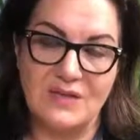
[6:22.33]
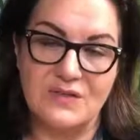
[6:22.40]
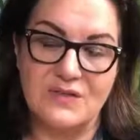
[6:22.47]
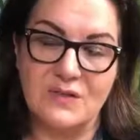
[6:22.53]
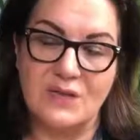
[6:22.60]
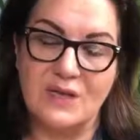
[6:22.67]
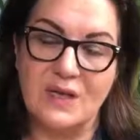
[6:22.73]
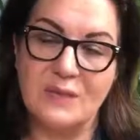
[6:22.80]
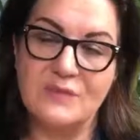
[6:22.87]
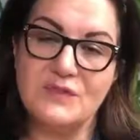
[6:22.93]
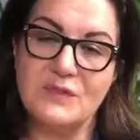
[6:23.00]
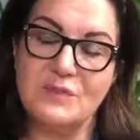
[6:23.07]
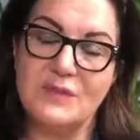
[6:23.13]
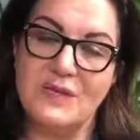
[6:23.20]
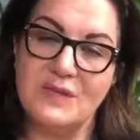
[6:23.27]
So come
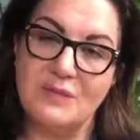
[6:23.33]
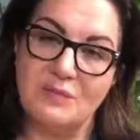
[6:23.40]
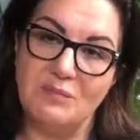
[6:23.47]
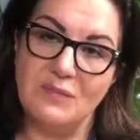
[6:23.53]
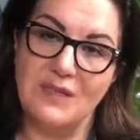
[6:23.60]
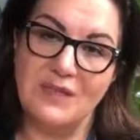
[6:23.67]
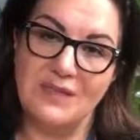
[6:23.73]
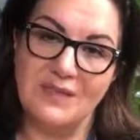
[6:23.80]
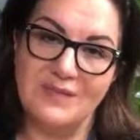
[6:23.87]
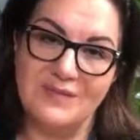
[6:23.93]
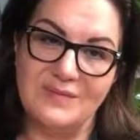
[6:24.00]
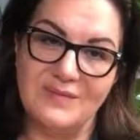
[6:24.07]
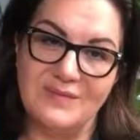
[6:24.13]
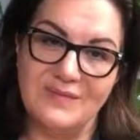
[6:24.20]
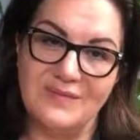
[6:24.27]
to meet me
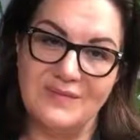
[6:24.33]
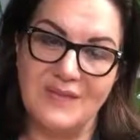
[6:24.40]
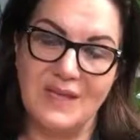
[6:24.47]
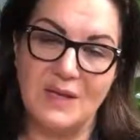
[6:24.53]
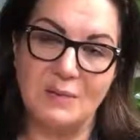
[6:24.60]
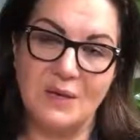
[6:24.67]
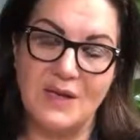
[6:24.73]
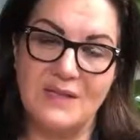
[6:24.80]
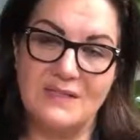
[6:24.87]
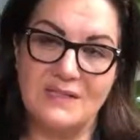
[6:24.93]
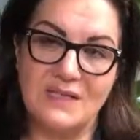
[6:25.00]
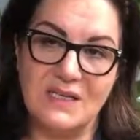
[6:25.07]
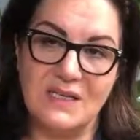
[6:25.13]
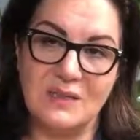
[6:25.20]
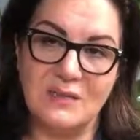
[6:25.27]
and my
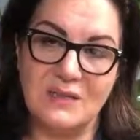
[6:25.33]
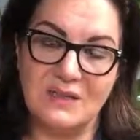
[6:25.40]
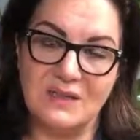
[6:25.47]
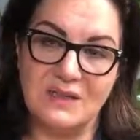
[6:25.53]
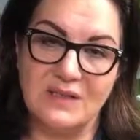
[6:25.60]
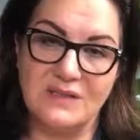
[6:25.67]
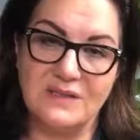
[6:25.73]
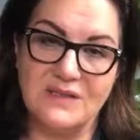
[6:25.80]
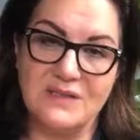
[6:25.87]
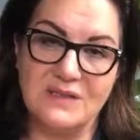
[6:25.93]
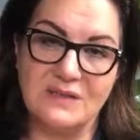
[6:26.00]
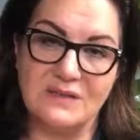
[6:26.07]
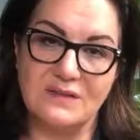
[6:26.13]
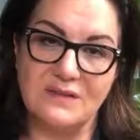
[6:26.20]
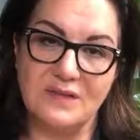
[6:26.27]
team in Lilly
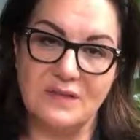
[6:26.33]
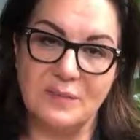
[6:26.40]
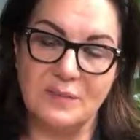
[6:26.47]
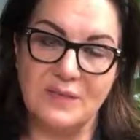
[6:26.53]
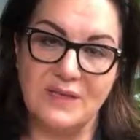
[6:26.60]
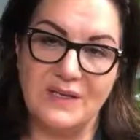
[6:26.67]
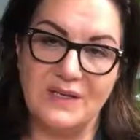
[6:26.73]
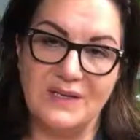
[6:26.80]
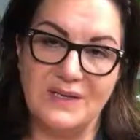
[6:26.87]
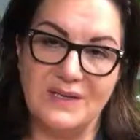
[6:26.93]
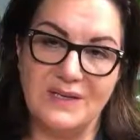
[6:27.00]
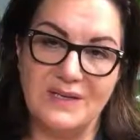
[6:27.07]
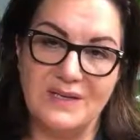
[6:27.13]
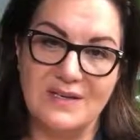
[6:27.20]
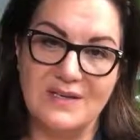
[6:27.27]
Physical Therapy,
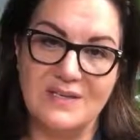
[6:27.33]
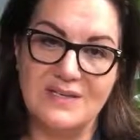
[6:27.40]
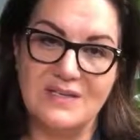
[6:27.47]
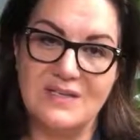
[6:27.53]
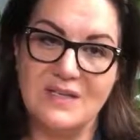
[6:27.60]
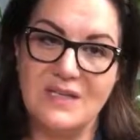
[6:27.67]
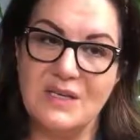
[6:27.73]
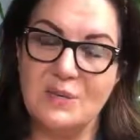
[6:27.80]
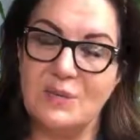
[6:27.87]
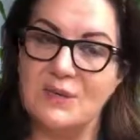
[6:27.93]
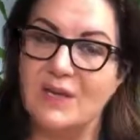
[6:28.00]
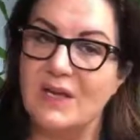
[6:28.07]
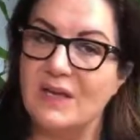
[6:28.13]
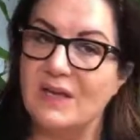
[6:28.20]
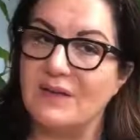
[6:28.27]
see
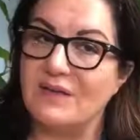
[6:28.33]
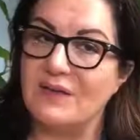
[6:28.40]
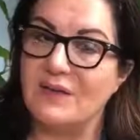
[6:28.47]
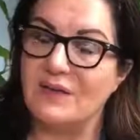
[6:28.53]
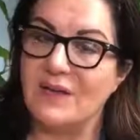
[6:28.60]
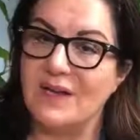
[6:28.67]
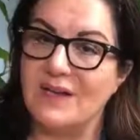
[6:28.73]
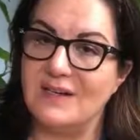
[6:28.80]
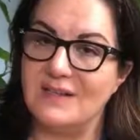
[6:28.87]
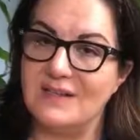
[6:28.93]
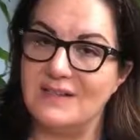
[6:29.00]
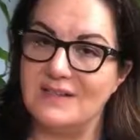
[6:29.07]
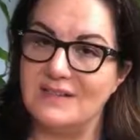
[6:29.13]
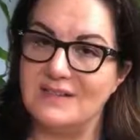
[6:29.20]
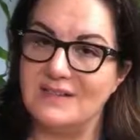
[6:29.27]
what I have
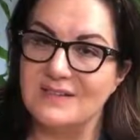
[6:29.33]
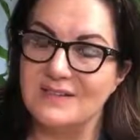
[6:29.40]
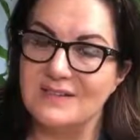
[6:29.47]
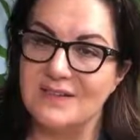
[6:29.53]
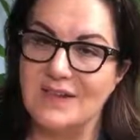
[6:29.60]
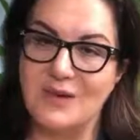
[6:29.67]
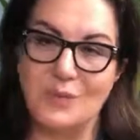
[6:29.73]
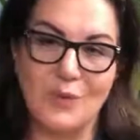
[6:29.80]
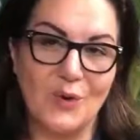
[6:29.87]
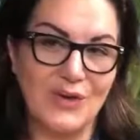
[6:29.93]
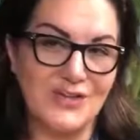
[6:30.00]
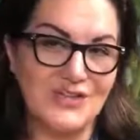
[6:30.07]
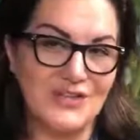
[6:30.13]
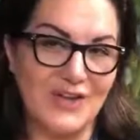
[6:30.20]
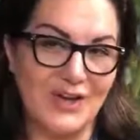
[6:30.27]
created, and
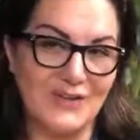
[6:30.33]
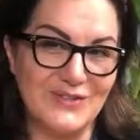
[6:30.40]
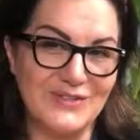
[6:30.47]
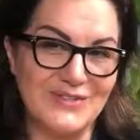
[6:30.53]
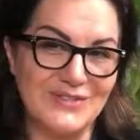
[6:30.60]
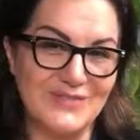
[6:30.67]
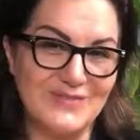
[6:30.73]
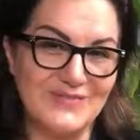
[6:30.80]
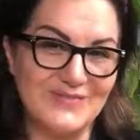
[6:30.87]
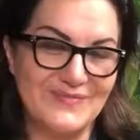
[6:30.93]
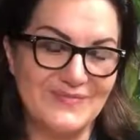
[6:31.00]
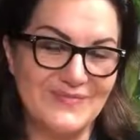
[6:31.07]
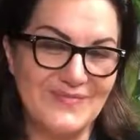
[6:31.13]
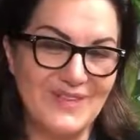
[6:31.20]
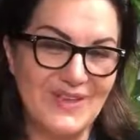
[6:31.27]
watch out.
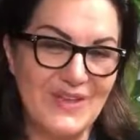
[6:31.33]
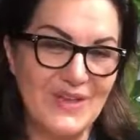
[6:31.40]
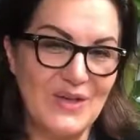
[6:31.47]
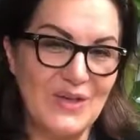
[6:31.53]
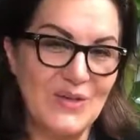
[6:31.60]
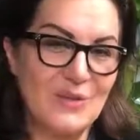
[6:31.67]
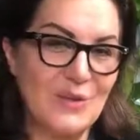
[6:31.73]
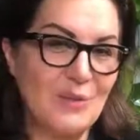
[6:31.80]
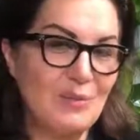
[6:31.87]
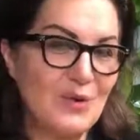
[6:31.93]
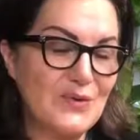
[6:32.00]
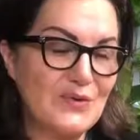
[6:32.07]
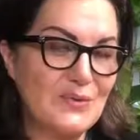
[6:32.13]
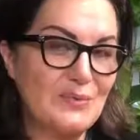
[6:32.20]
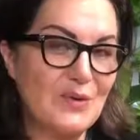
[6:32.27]
You will
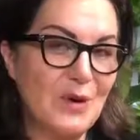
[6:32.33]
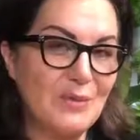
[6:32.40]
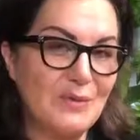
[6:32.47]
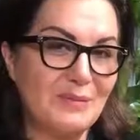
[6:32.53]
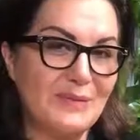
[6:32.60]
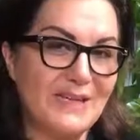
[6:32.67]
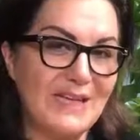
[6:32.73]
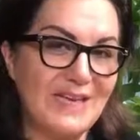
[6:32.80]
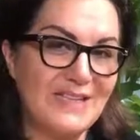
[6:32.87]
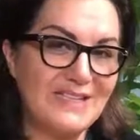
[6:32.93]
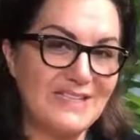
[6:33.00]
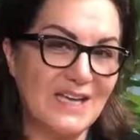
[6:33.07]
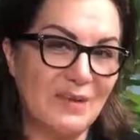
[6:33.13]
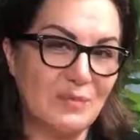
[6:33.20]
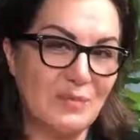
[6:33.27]
most probably
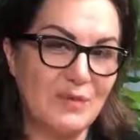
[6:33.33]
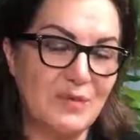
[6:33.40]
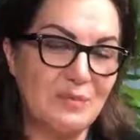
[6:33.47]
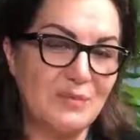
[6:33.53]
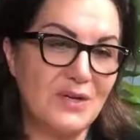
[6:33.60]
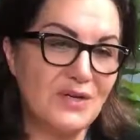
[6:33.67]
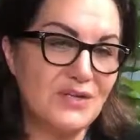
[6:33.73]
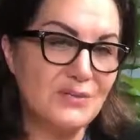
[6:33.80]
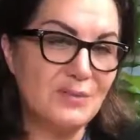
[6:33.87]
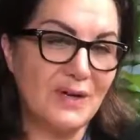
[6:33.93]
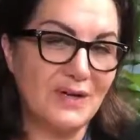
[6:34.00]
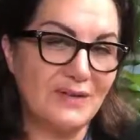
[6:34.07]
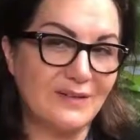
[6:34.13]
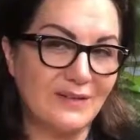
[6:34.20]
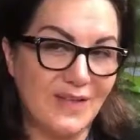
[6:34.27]
end up with much
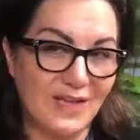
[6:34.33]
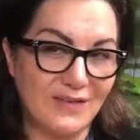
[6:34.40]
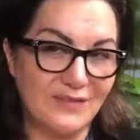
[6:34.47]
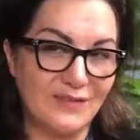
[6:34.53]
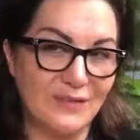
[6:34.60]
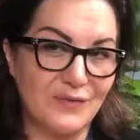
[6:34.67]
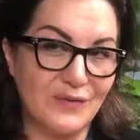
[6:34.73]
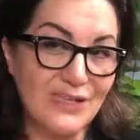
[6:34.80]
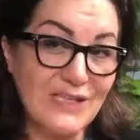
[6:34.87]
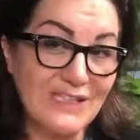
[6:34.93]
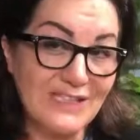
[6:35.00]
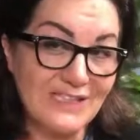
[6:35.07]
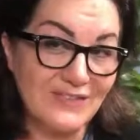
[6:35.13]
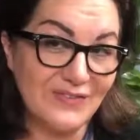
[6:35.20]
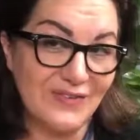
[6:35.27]
better life
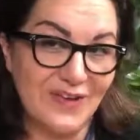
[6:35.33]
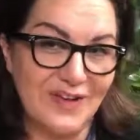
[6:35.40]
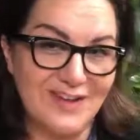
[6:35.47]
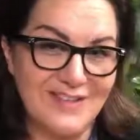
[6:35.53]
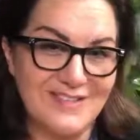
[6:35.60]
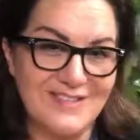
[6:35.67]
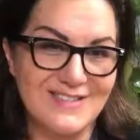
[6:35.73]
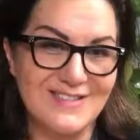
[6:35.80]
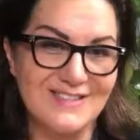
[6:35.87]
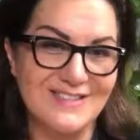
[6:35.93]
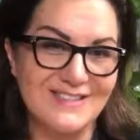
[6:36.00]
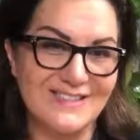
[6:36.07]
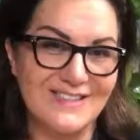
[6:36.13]
really fast.